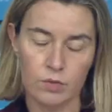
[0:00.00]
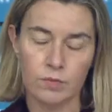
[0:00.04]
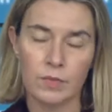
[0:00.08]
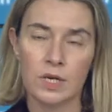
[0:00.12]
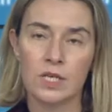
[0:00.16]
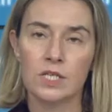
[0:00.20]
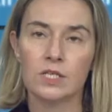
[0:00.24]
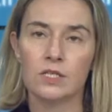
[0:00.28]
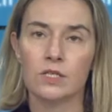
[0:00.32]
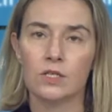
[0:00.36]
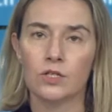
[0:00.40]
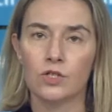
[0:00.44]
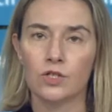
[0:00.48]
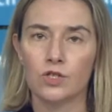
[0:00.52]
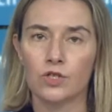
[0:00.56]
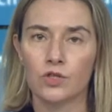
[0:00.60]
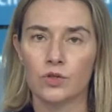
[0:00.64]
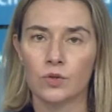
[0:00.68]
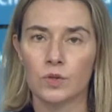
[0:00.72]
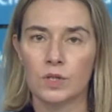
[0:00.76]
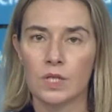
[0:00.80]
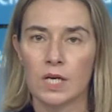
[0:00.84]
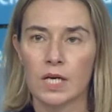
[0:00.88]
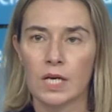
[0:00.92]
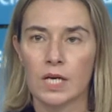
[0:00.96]
message
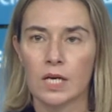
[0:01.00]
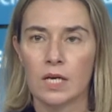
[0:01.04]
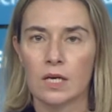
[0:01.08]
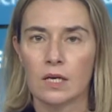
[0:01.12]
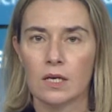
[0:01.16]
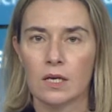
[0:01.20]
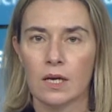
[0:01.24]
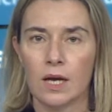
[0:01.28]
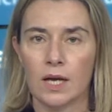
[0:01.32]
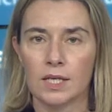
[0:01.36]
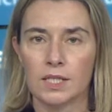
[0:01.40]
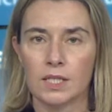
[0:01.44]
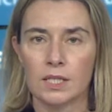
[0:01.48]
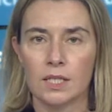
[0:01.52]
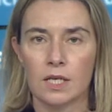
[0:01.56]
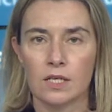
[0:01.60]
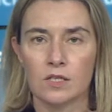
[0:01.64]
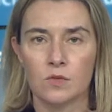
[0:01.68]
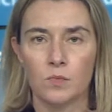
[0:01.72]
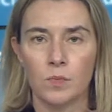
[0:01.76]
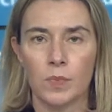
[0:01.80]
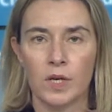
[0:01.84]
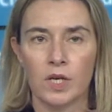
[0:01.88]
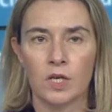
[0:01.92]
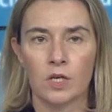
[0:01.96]
today, as it has
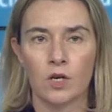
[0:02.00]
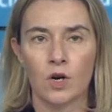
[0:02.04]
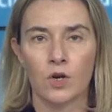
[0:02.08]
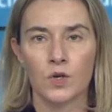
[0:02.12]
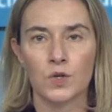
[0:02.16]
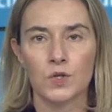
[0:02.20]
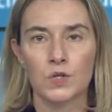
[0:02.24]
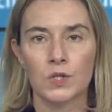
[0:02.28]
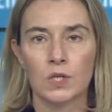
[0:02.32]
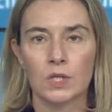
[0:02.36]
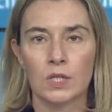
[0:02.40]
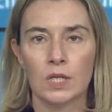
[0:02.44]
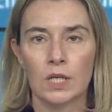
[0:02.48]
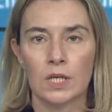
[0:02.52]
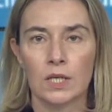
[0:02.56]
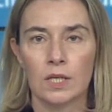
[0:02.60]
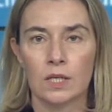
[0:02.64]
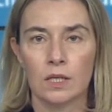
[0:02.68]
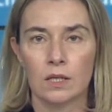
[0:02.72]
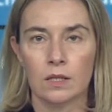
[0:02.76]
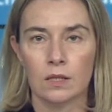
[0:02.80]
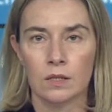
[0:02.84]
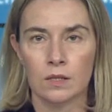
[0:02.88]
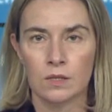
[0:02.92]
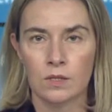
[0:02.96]
been constantly
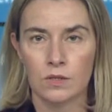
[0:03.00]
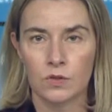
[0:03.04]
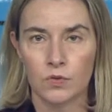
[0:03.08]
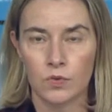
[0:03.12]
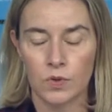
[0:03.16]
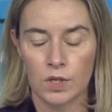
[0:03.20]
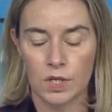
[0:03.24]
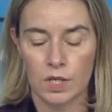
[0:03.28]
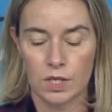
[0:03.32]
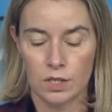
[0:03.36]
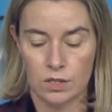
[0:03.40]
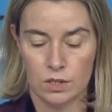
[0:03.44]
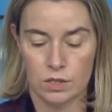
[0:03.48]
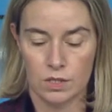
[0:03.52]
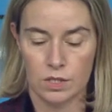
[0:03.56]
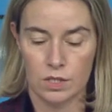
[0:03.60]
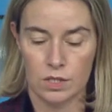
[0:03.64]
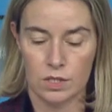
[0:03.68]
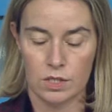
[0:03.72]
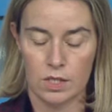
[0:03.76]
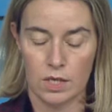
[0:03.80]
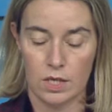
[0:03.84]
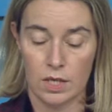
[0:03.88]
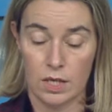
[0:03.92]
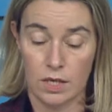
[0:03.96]
in these 3
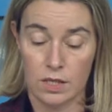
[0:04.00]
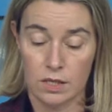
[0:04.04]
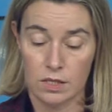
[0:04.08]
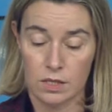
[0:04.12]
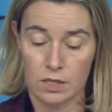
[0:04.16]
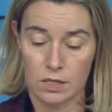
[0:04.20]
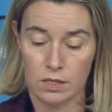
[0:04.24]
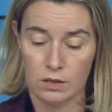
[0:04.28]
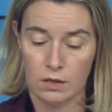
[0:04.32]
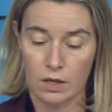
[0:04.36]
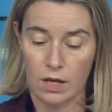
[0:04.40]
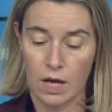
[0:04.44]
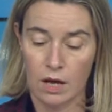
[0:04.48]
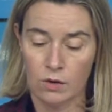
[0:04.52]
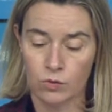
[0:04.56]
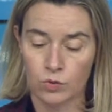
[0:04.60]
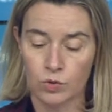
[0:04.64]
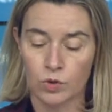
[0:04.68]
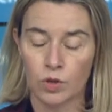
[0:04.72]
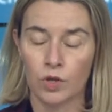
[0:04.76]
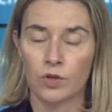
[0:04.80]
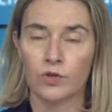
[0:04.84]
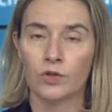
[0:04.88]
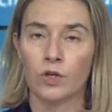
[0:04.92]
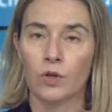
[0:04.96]
years, is count
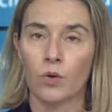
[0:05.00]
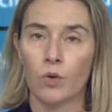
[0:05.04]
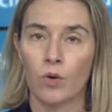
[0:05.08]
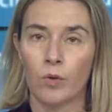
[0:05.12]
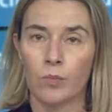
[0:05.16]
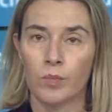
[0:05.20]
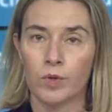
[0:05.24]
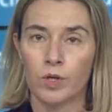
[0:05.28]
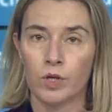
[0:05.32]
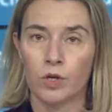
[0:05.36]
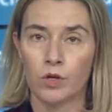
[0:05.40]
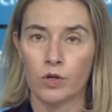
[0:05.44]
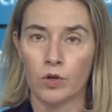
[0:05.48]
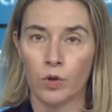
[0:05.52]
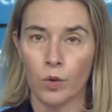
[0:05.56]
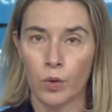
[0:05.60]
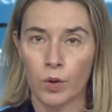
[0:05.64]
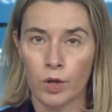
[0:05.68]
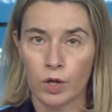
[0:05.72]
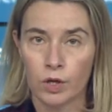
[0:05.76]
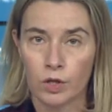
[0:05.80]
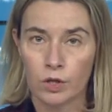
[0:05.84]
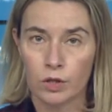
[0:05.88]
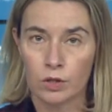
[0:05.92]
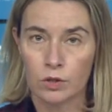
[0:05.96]
on the European
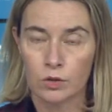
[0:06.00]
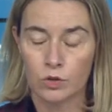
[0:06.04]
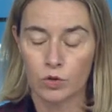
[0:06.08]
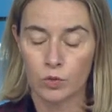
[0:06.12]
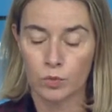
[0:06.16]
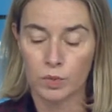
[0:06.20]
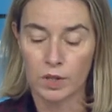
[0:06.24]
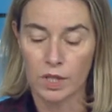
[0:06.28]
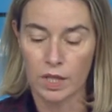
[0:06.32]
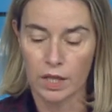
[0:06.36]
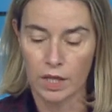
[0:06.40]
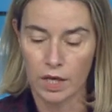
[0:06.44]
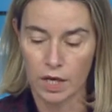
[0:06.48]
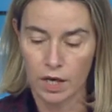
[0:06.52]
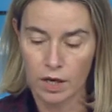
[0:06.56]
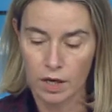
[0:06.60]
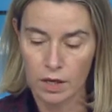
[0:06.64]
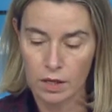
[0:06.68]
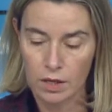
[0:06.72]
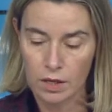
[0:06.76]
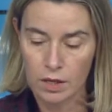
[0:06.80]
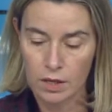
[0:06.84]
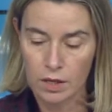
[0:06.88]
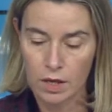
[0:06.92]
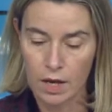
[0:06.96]
Union to be there
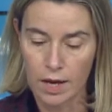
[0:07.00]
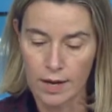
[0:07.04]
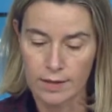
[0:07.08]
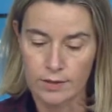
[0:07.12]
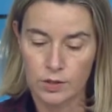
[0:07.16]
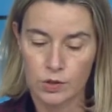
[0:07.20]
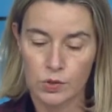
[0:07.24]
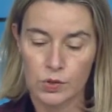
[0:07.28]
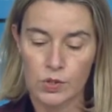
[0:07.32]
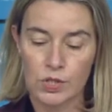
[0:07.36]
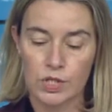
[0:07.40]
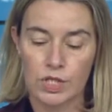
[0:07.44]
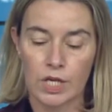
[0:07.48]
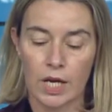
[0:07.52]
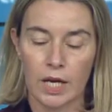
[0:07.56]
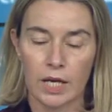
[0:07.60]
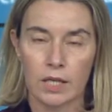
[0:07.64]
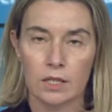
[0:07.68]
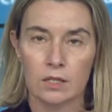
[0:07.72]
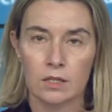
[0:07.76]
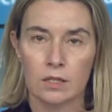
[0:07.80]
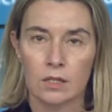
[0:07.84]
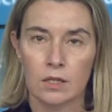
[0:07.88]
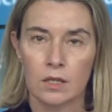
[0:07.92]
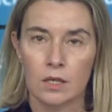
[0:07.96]
at your
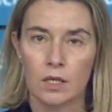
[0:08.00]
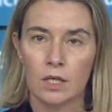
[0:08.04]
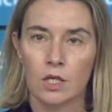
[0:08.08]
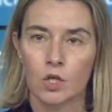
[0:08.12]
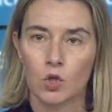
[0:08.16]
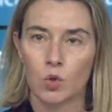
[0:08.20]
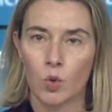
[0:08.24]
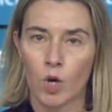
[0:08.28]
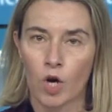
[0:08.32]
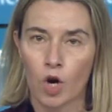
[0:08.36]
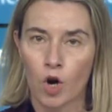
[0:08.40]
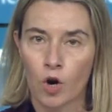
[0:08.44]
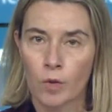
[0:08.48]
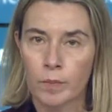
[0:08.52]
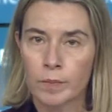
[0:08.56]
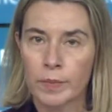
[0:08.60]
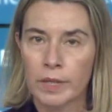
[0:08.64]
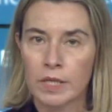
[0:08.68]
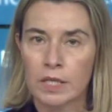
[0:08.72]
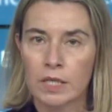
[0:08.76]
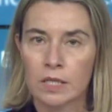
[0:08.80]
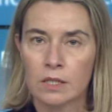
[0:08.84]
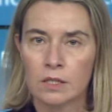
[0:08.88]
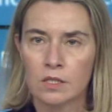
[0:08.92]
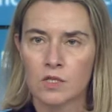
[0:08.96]
side to
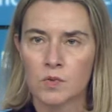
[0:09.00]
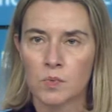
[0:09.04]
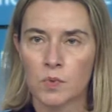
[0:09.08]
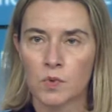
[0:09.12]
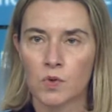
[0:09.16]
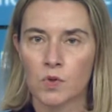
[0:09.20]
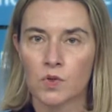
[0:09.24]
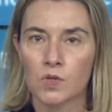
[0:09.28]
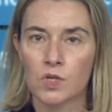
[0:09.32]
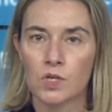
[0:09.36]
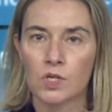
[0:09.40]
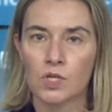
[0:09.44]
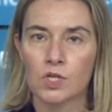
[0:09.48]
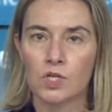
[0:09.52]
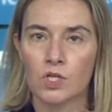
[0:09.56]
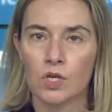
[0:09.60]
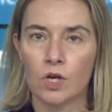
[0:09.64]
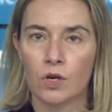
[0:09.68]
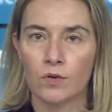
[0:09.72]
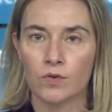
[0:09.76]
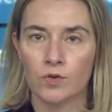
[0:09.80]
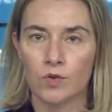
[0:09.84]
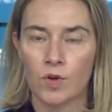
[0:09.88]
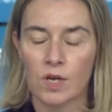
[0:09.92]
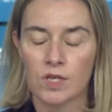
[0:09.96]
accompany this process
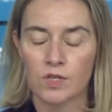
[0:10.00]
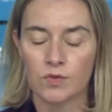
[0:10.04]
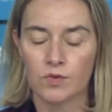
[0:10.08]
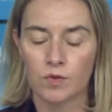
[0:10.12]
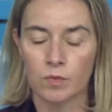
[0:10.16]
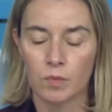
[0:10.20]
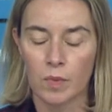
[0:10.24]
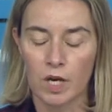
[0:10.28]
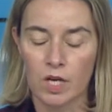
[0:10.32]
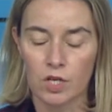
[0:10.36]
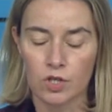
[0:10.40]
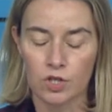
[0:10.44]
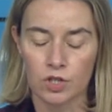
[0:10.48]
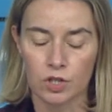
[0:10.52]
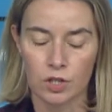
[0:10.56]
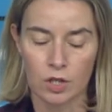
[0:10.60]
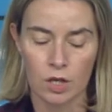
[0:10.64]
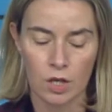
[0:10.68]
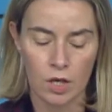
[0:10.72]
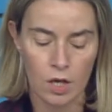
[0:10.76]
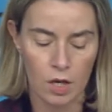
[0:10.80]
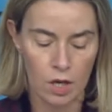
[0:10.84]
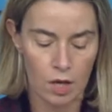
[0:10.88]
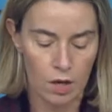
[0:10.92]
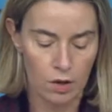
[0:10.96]
of transformation
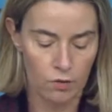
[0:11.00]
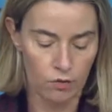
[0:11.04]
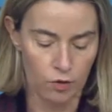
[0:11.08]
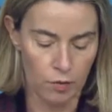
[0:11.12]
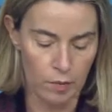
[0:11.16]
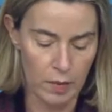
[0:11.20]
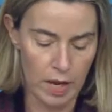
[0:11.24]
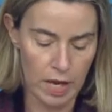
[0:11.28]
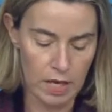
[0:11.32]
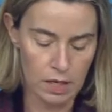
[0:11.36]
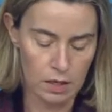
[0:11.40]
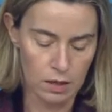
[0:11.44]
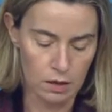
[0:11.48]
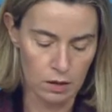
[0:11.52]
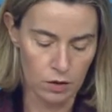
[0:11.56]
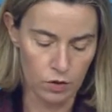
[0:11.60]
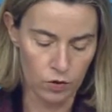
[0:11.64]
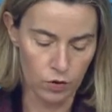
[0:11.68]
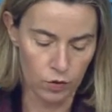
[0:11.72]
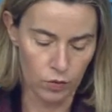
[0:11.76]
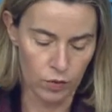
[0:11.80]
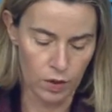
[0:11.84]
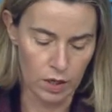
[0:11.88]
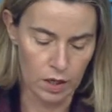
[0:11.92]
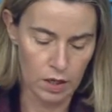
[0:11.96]
for making
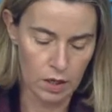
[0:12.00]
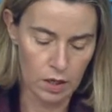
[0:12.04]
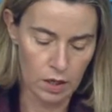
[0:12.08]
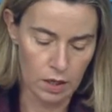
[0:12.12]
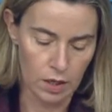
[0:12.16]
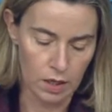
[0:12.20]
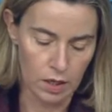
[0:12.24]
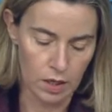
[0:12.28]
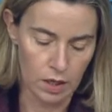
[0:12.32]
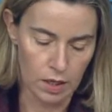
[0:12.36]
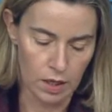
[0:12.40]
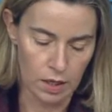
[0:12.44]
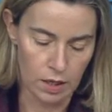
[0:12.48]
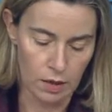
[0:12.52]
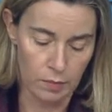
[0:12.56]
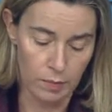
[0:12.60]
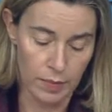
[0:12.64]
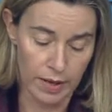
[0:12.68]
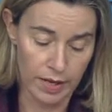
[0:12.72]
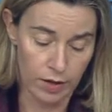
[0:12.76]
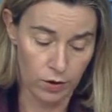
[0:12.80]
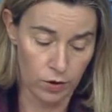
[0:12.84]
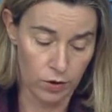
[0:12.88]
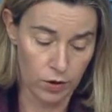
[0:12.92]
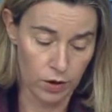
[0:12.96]
Ukraine a
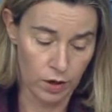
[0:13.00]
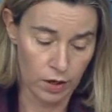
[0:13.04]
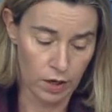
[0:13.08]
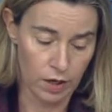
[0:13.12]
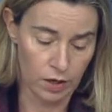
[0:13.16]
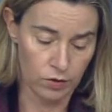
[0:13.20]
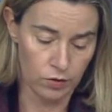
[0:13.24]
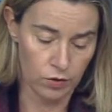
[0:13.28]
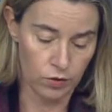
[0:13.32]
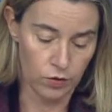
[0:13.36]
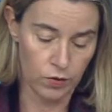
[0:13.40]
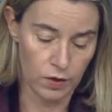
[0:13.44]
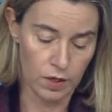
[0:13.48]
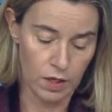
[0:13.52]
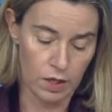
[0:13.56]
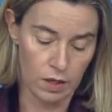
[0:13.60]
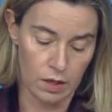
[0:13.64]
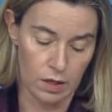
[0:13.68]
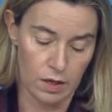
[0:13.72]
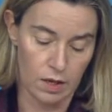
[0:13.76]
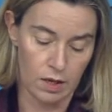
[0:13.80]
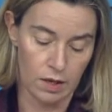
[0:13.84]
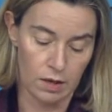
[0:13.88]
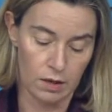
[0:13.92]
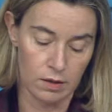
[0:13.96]
better country
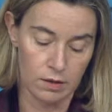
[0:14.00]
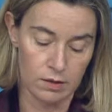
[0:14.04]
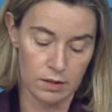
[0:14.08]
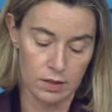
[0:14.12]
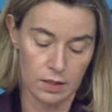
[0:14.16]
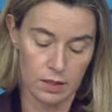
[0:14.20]
and